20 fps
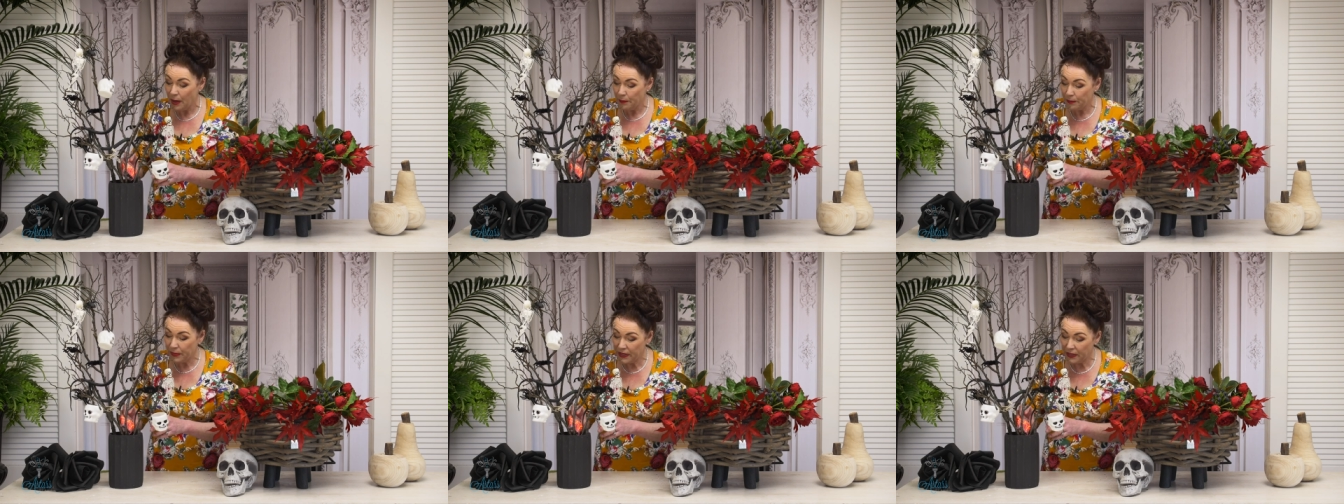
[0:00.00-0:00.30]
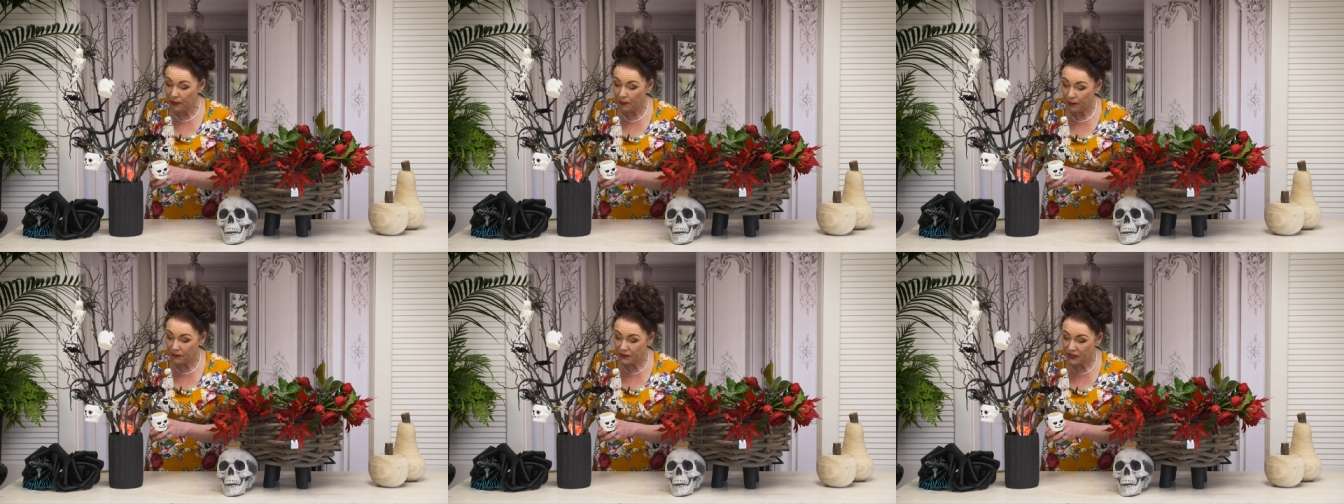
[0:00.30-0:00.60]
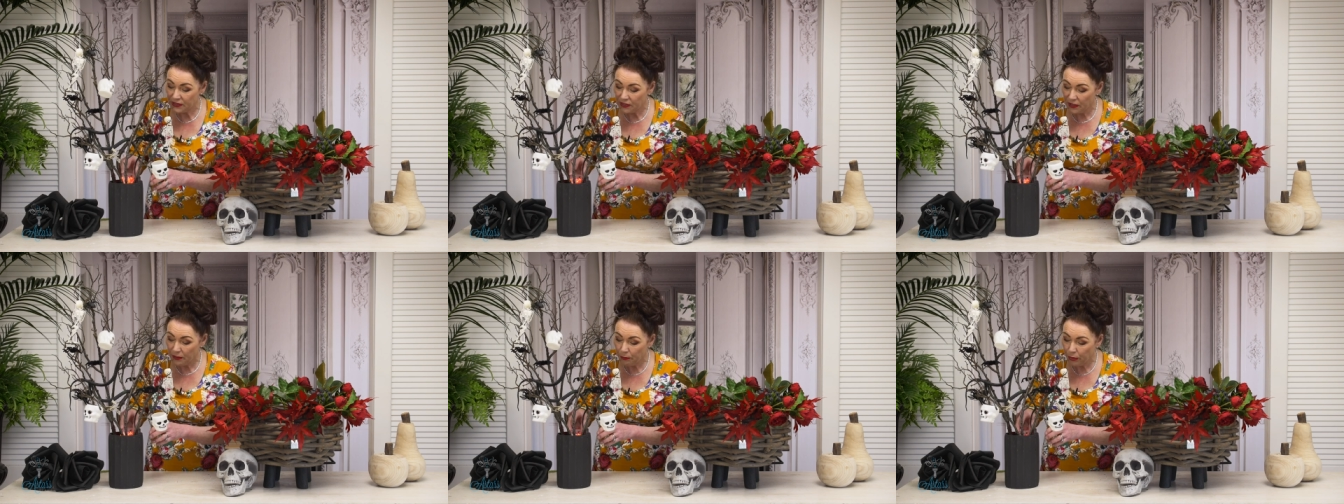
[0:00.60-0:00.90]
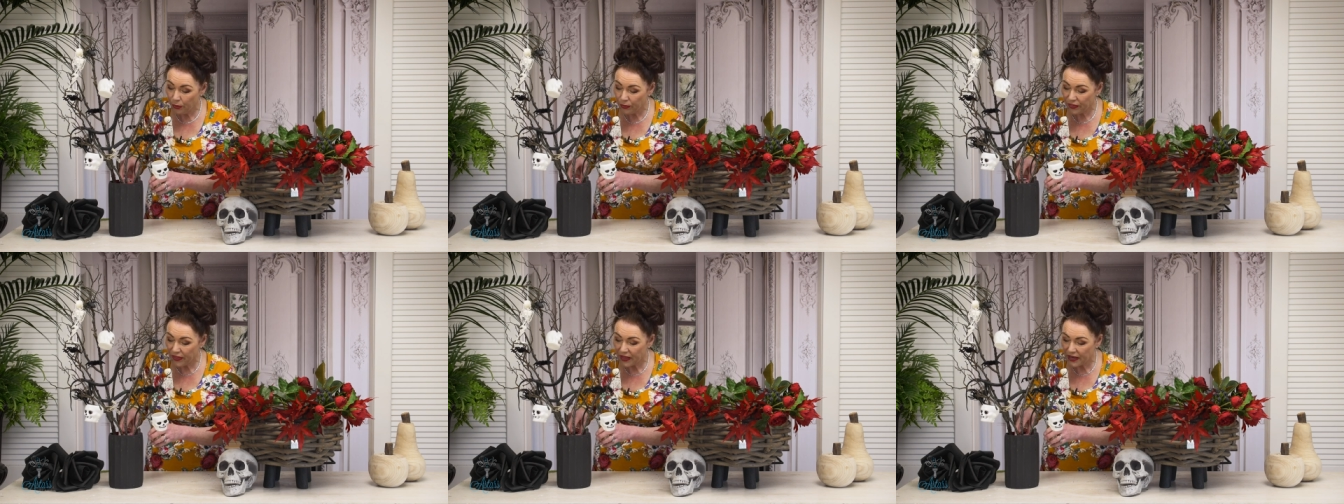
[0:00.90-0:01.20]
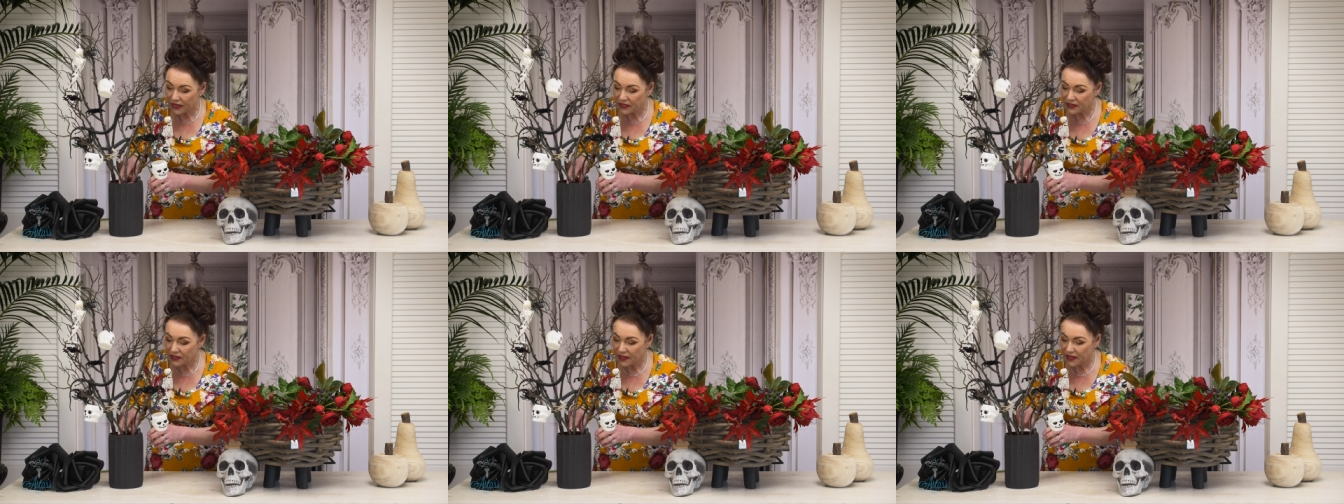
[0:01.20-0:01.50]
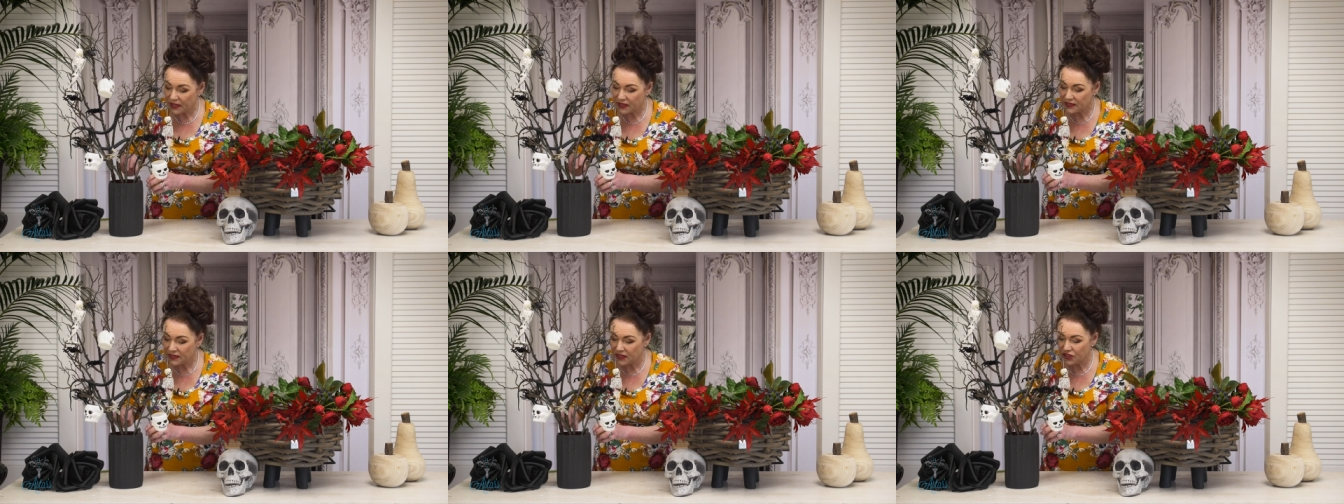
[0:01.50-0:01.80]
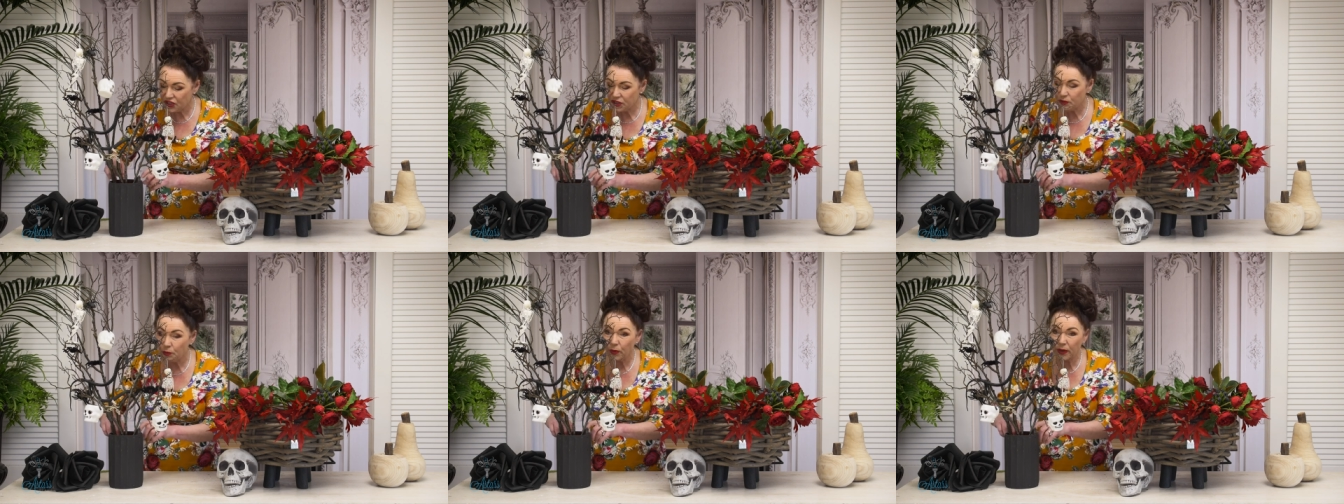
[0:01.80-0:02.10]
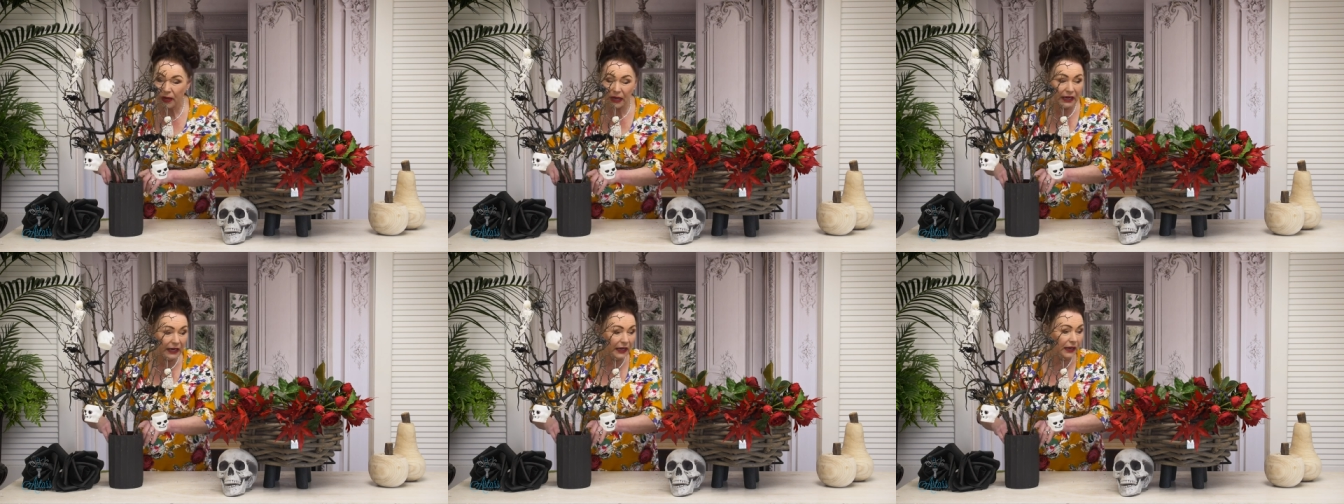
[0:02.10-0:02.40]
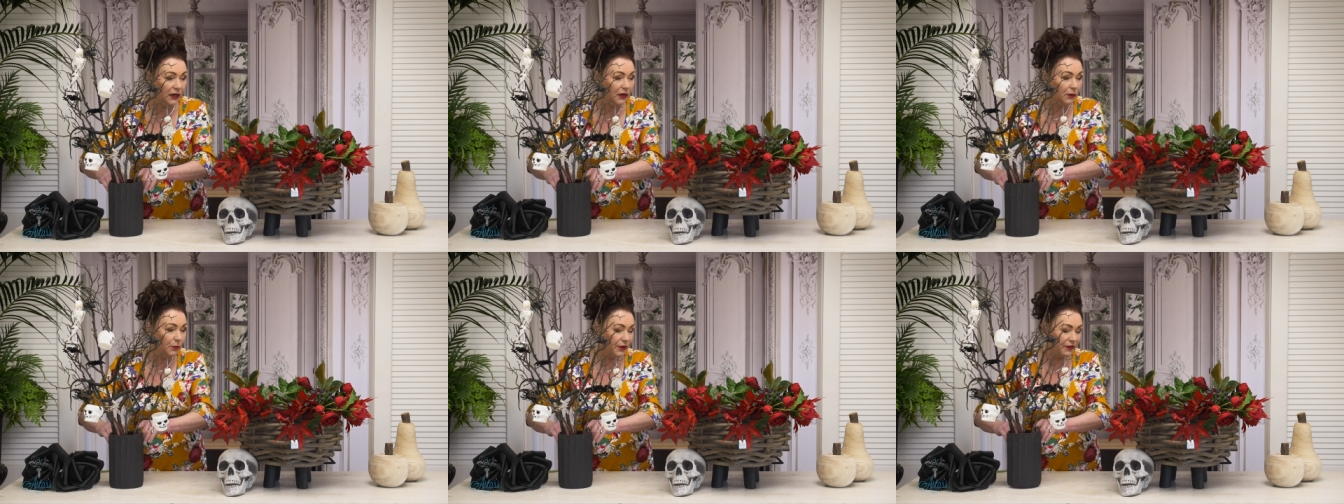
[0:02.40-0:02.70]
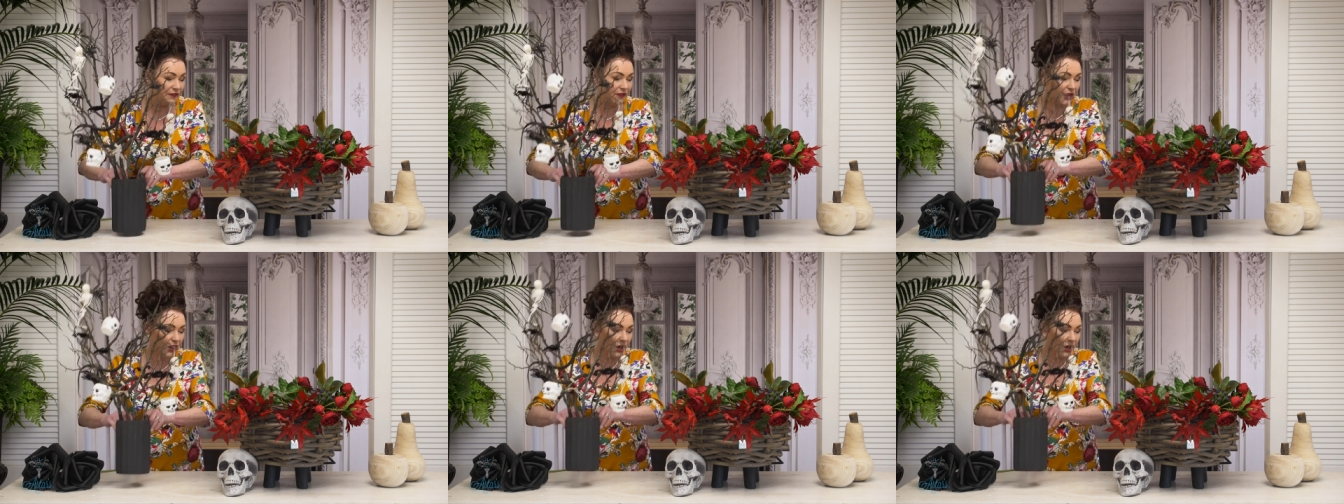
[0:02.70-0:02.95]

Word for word: But anyway, I'm just going to put that into there because I just want a little bit of a